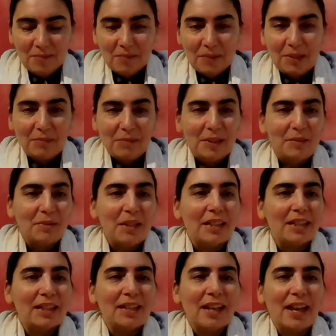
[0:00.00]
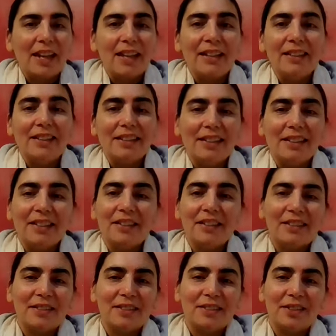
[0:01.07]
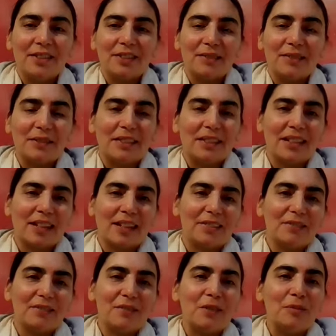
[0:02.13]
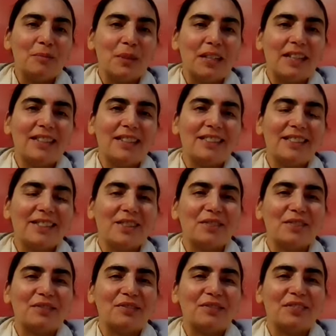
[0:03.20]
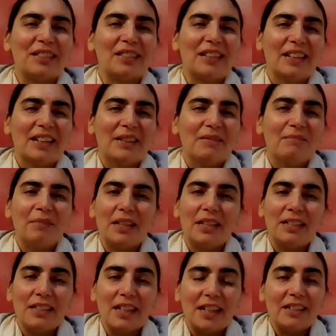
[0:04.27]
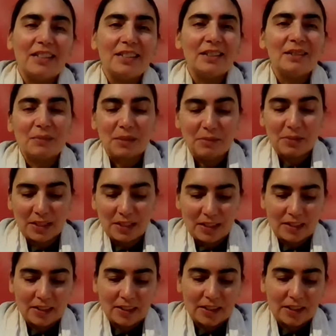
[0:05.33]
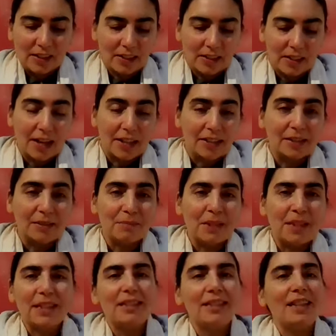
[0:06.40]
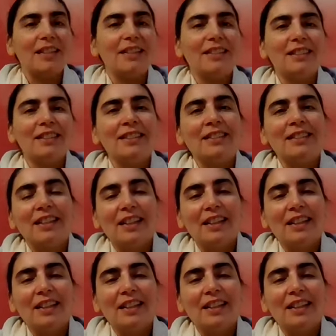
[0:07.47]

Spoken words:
maybe we can end here just with another few minutes of meditation, maybe another little guided meditation,